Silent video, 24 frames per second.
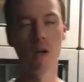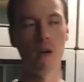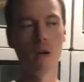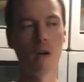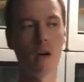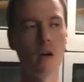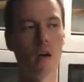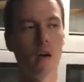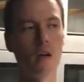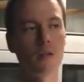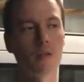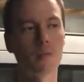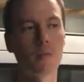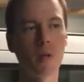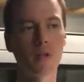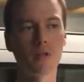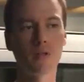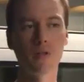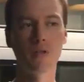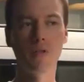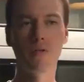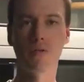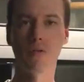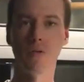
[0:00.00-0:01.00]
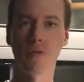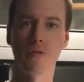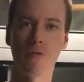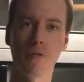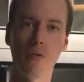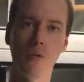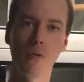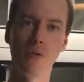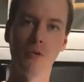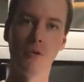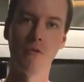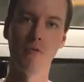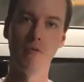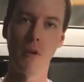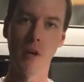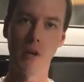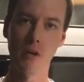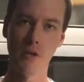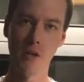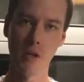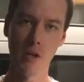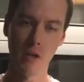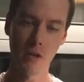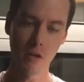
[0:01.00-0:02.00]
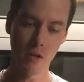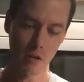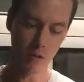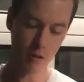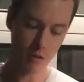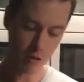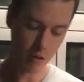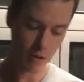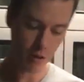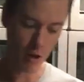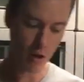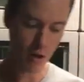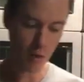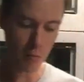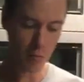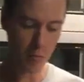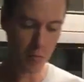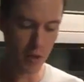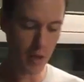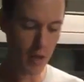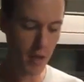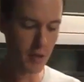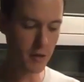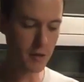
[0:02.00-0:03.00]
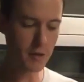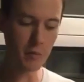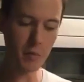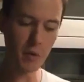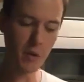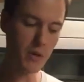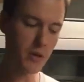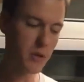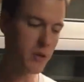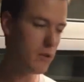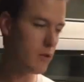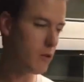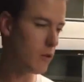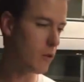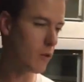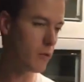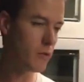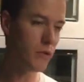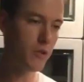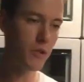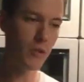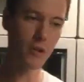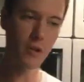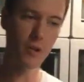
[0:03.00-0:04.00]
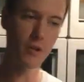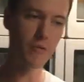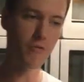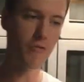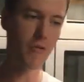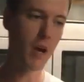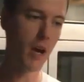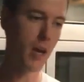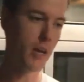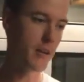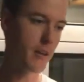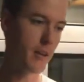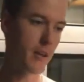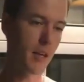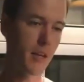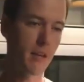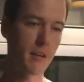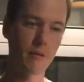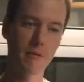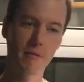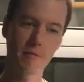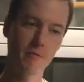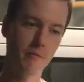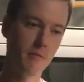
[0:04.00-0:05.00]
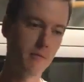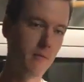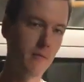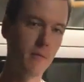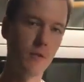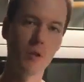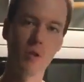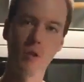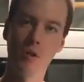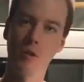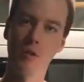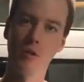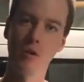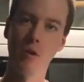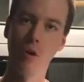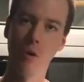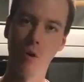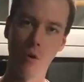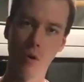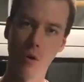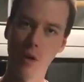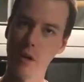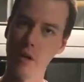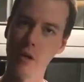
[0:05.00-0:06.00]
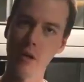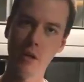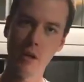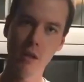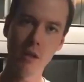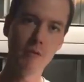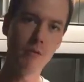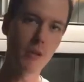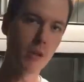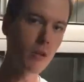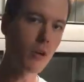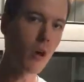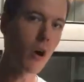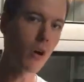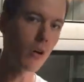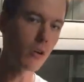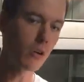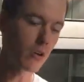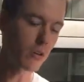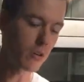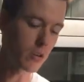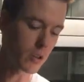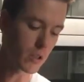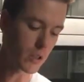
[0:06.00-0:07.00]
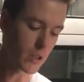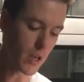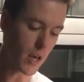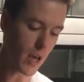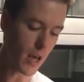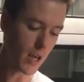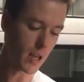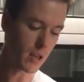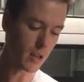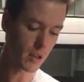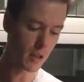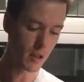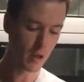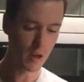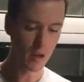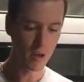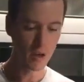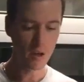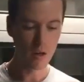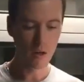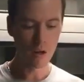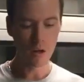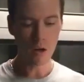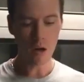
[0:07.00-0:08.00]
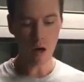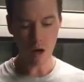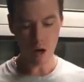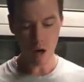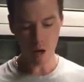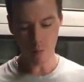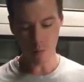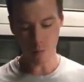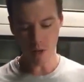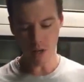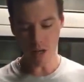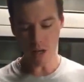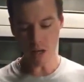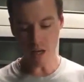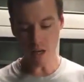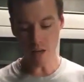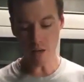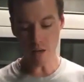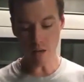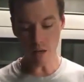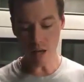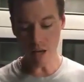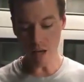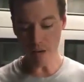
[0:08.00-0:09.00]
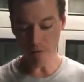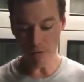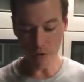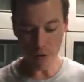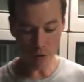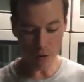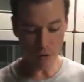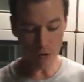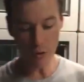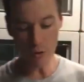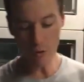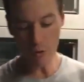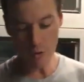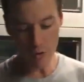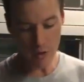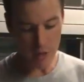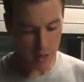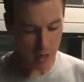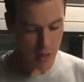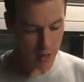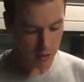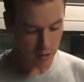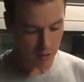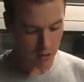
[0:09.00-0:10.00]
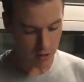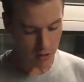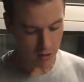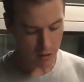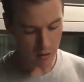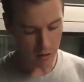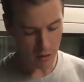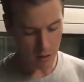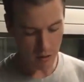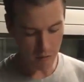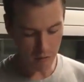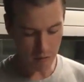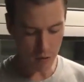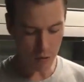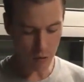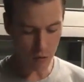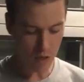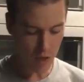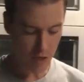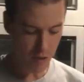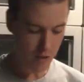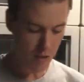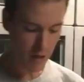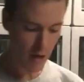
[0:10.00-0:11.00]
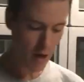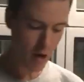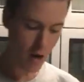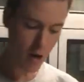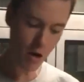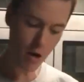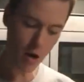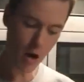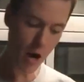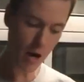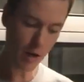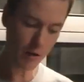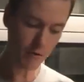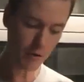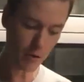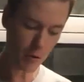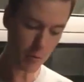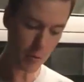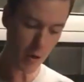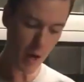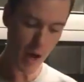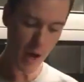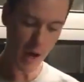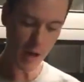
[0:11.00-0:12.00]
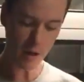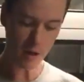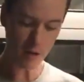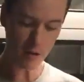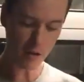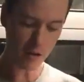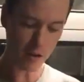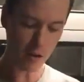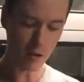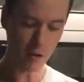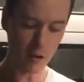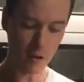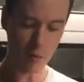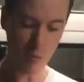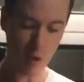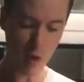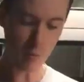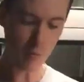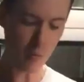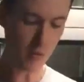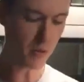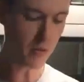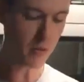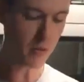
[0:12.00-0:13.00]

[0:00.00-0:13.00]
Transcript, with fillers: uh, especially for fruits and veggie um, blends. But you know, you're gonna find that you could go e even longer than that. Um, and if you do this, if you get the air out of your bag and seal them up in a